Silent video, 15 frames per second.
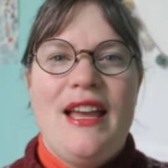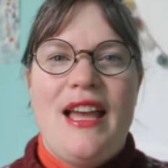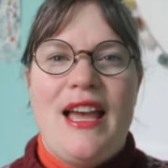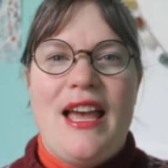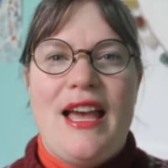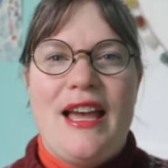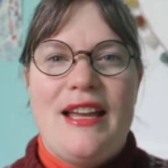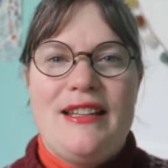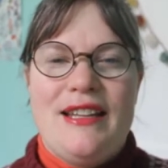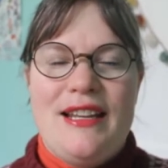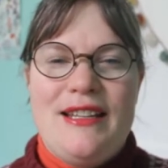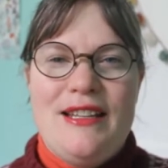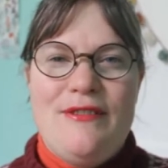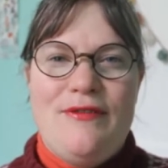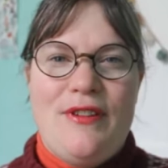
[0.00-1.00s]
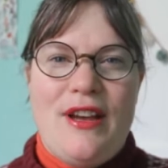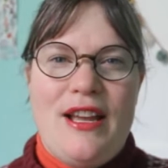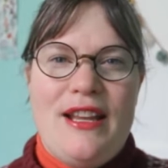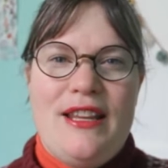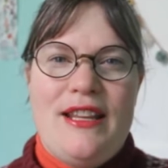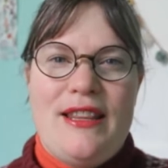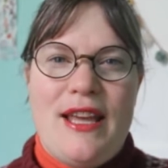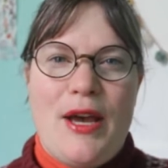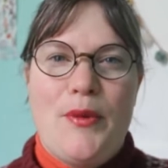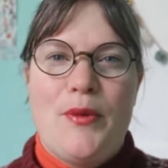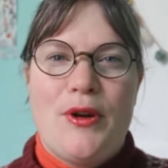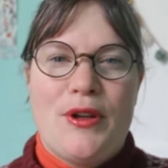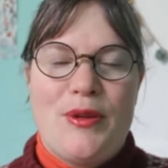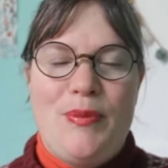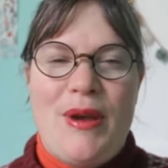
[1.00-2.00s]
And I did find that that
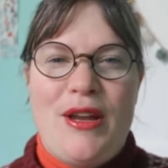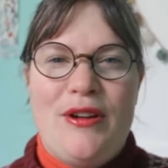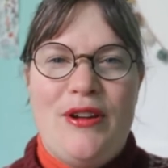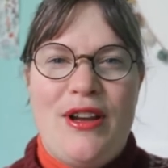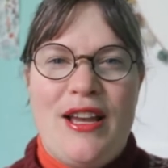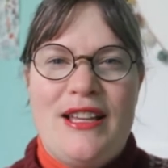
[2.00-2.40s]
worked better.